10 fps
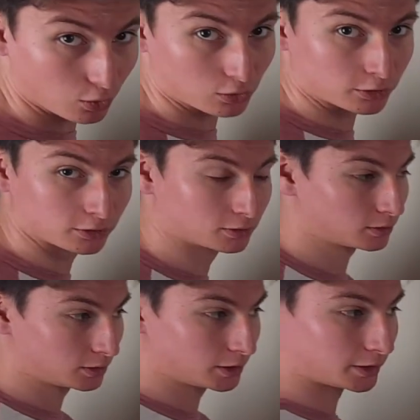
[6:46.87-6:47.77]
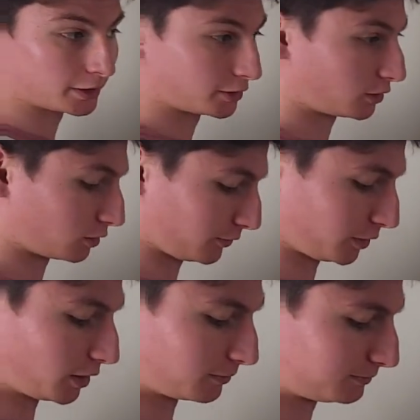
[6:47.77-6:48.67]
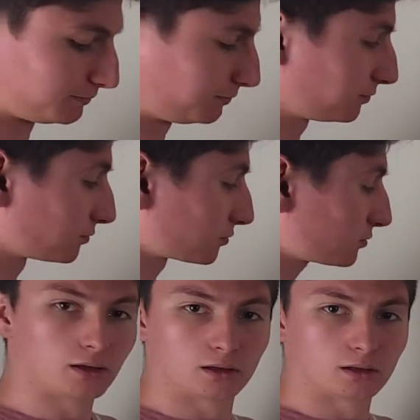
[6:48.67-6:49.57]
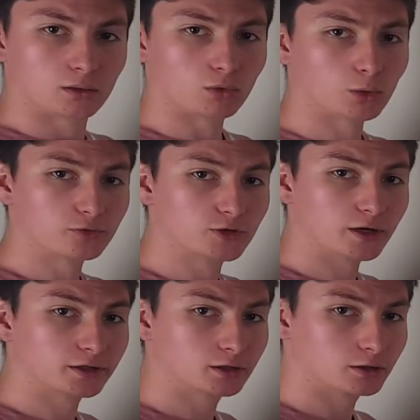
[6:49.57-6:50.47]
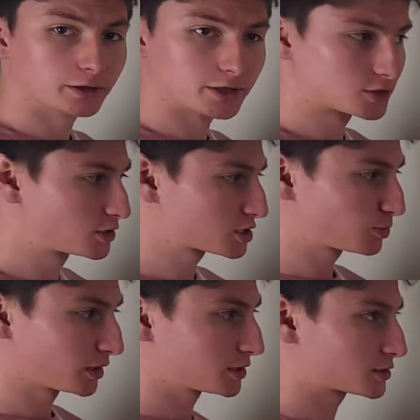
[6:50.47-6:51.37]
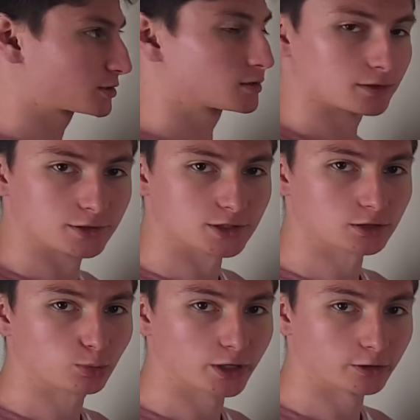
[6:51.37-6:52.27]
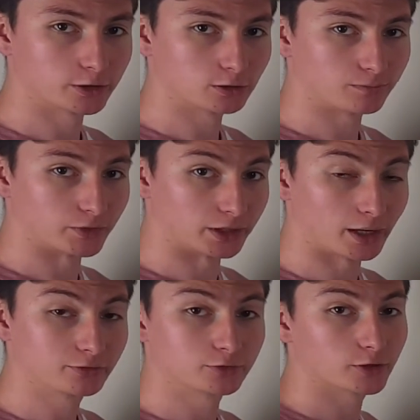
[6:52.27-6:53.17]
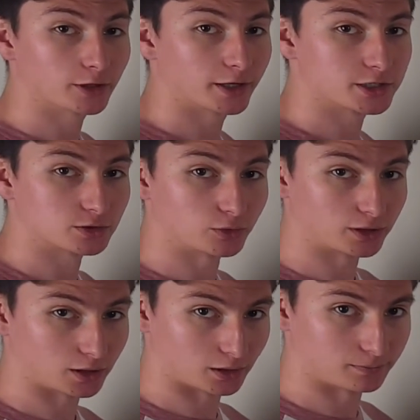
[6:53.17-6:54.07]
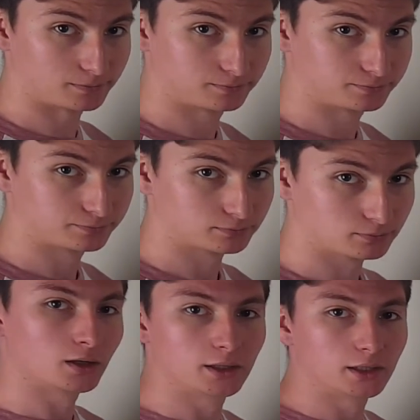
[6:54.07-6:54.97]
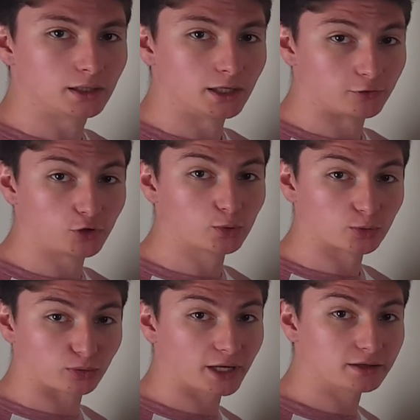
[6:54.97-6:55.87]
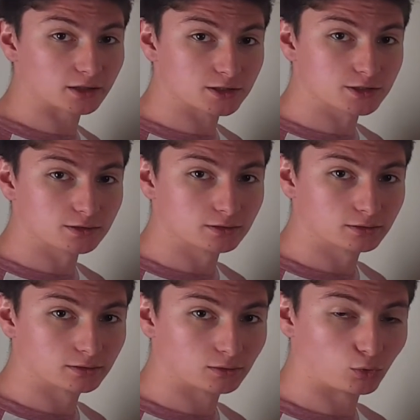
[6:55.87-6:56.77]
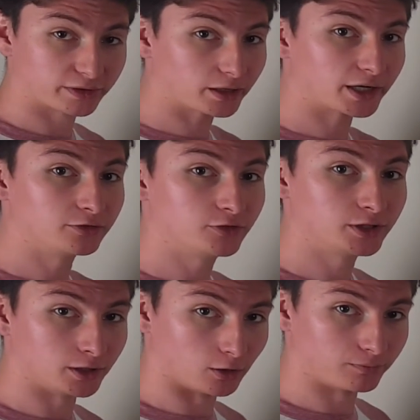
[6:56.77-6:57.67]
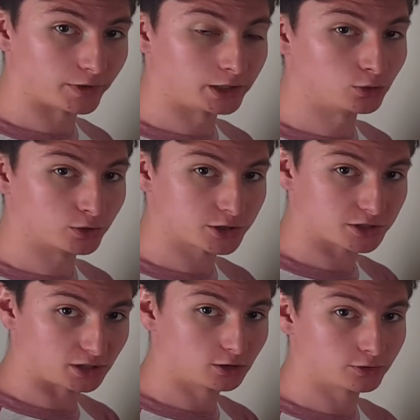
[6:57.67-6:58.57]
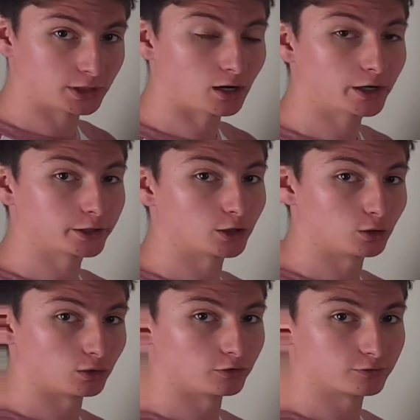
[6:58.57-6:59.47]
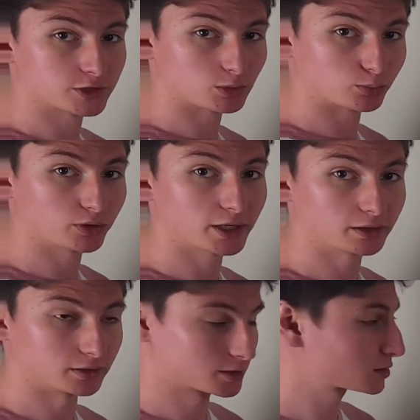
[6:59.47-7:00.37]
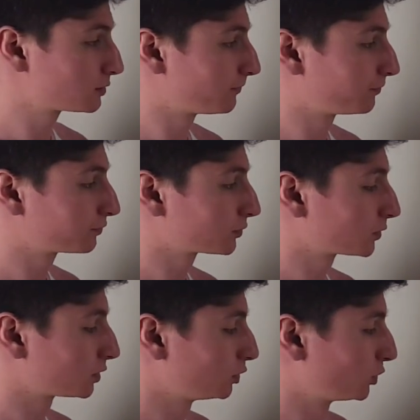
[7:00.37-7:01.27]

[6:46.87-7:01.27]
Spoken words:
order that they are over there. What we've done here is displaced the single paradiddle in every variation we can. If we were to play this without any video, and you were just to hear the audio of someone playing this, you